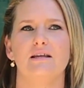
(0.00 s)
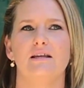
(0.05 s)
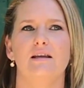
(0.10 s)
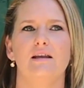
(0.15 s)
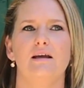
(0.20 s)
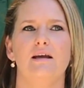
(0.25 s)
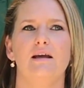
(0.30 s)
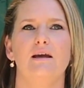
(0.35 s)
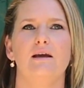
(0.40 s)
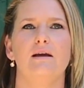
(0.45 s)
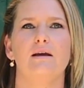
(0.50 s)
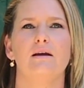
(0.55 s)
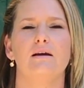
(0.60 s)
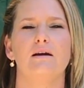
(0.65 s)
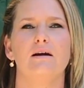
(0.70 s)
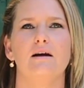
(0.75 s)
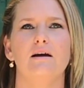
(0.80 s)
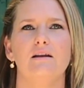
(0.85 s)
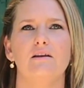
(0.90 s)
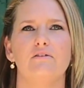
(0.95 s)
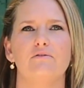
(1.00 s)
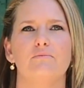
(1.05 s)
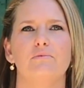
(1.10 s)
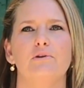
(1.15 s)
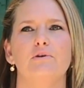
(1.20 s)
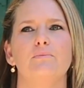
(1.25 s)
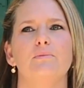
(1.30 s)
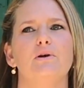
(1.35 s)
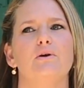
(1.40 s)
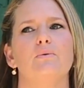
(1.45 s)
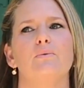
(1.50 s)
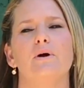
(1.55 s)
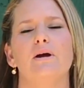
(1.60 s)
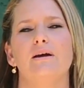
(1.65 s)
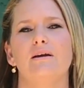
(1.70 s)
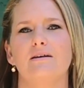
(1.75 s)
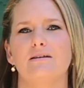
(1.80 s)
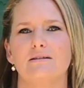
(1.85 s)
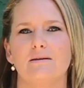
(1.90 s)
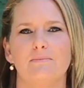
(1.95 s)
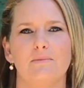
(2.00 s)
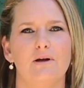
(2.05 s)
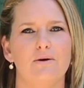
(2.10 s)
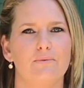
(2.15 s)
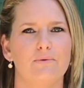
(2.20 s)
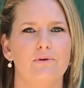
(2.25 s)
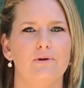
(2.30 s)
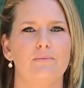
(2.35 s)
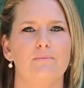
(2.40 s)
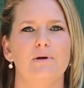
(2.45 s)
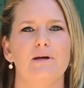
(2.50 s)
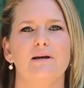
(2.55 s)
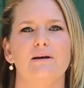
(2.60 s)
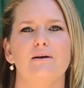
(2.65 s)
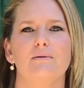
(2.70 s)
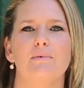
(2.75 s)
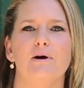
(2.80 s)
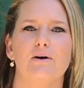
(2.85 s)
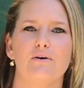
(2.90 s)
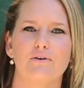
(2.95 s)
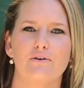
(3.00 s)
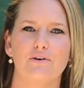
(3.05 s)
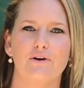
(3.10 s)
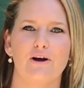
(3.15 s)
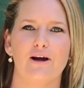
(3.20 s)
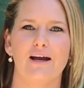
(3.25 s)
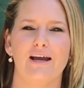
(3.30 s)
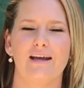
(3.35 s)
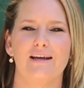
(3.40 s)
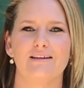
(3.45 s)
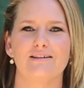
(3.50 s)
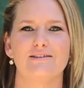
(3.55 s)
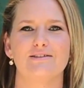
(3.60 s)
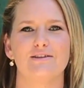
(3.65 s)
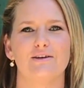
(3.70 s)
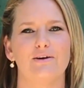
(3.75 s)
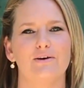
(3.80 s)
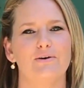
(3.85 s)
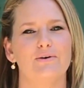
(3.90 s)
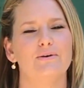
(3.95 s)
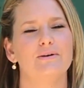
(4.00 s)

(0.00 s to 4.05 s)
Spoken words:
and it kind of blew me away because I'm not really big about crying. So